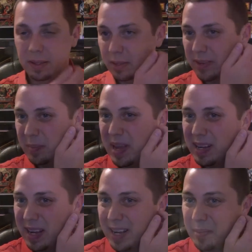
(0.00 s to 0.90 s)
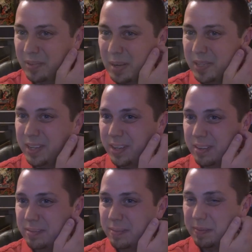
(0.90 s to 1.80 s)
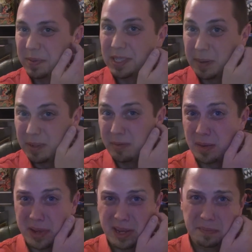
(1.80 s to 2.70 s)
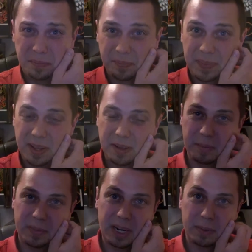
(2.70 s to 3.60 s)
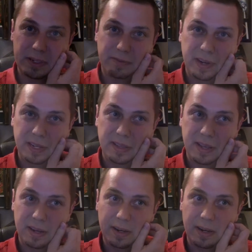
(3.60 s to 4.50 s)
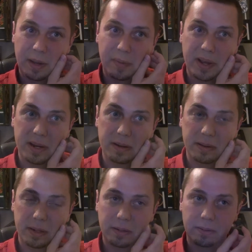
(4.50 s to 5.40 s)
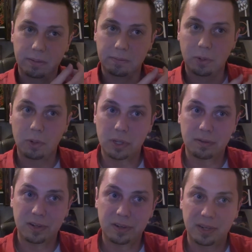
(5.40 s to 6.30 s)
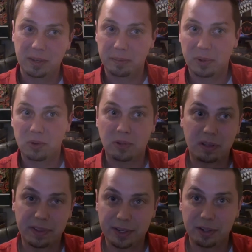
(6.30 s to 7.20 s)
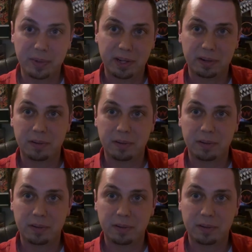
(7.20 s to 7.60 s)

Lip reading: Looking back, I probably could have slept in my bed, but I was afraid that I might roll over and pull on the tubing,